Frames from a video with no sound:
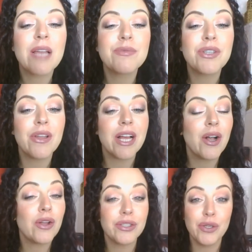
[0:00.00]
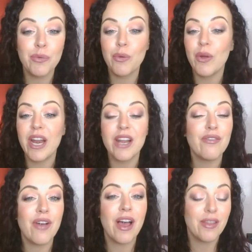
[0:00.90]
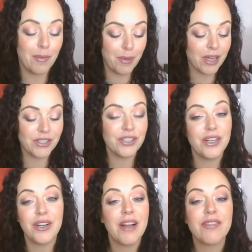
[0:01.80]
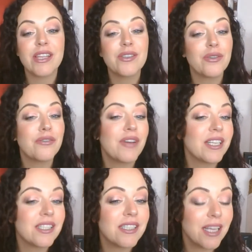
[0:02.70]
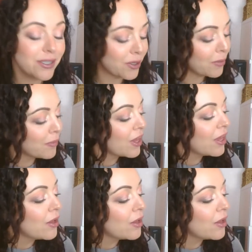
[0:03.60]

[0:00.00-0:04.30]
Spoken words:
I'm sorry that I can't zoom you in any further, but I just don't have that sort of fancy setup.